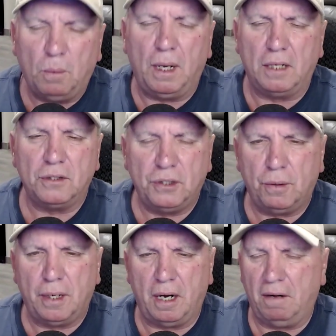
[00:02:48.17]
Well,
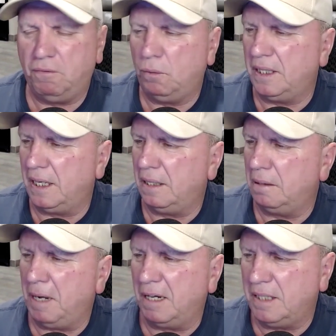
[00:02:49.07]
sure enough, within
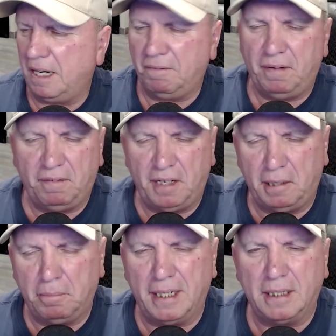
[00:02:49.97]
about 10,
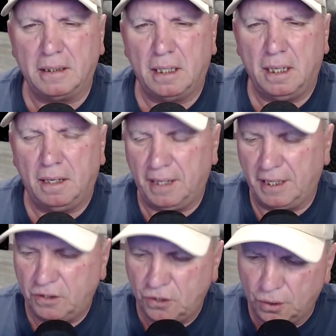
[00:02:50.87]
15 minutes,
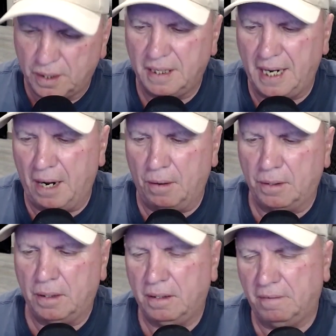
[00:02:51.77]
they took
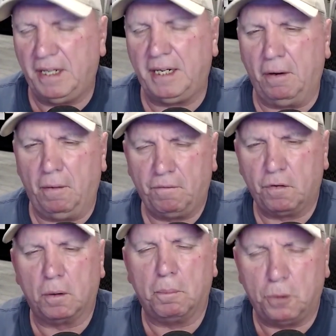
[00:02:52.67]
down the video
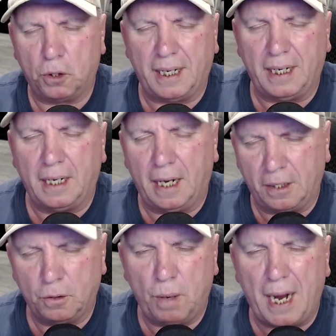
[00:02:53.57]
for bullying
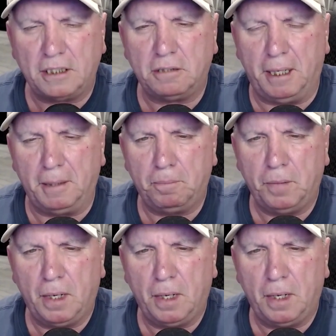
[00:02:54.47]
and harassment.